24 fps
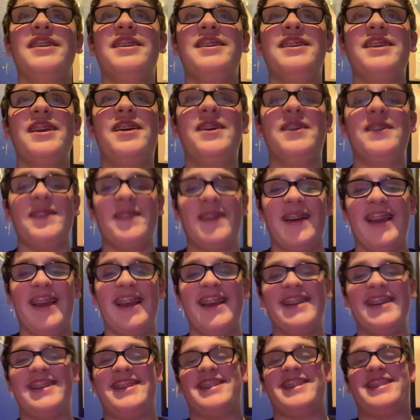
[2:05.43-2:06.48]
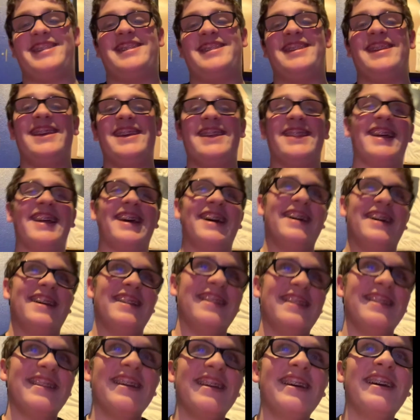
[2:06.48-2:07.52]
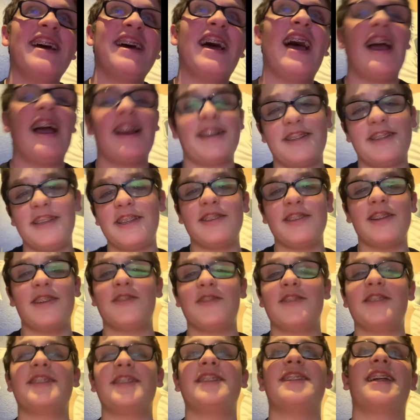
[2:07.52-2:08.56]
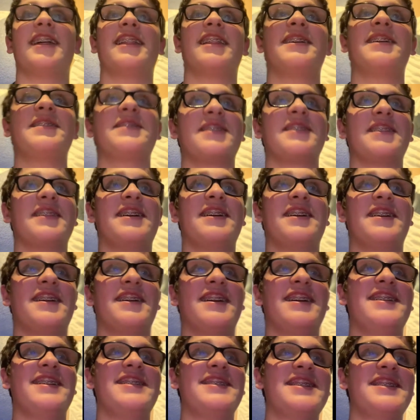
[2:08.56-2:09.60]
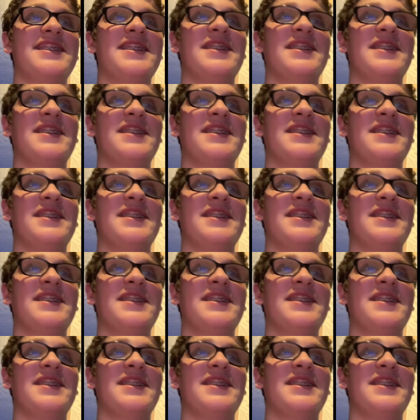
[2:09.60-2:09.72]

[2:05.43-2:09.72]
You hate to see that. Actually, love to see that. That was hilarious.